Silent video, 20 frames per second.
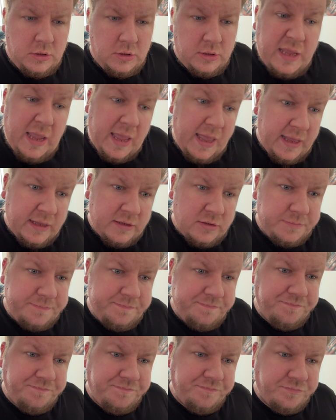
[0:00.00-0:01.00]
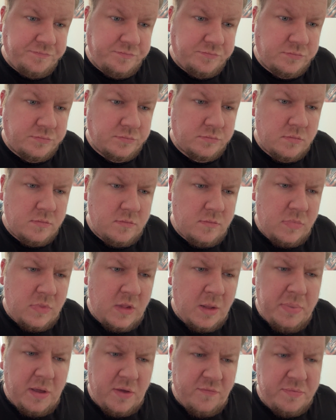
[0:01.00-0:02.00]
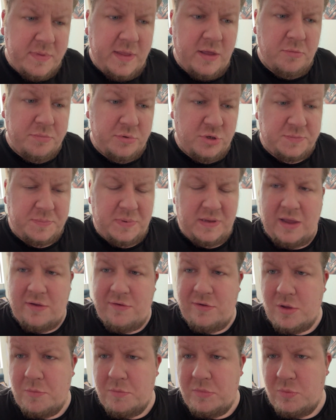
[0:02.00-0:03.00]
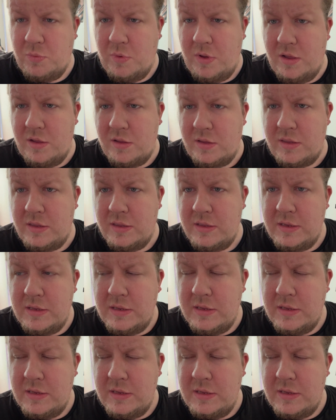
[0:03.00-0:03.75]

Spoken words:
Yeah, apart from that, I'll just be carrying on with work.